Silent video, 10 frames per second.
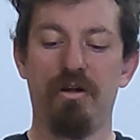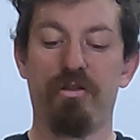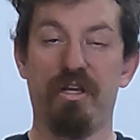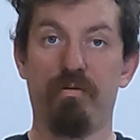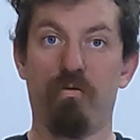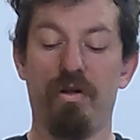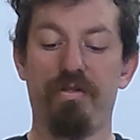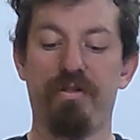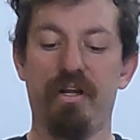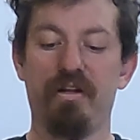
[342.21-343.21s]
the one
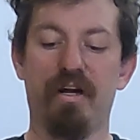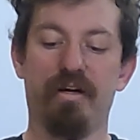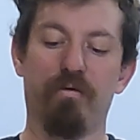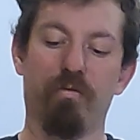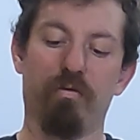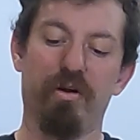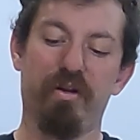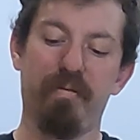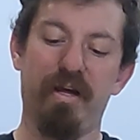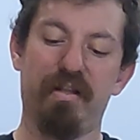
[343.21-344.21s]
thing that could
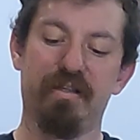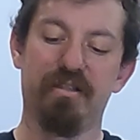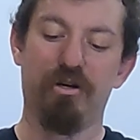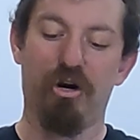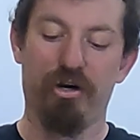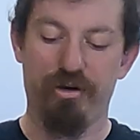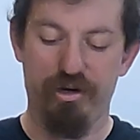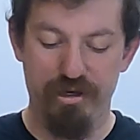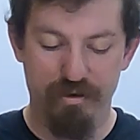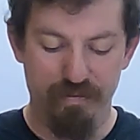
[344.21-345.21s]
really make this not
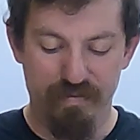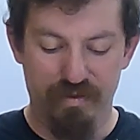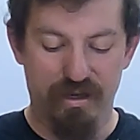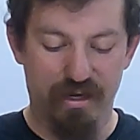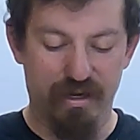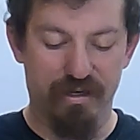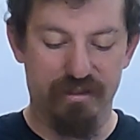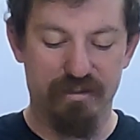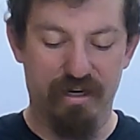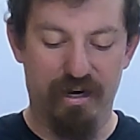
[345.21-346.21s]
good
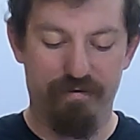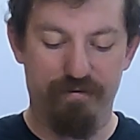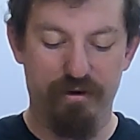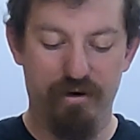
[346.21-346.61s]
is if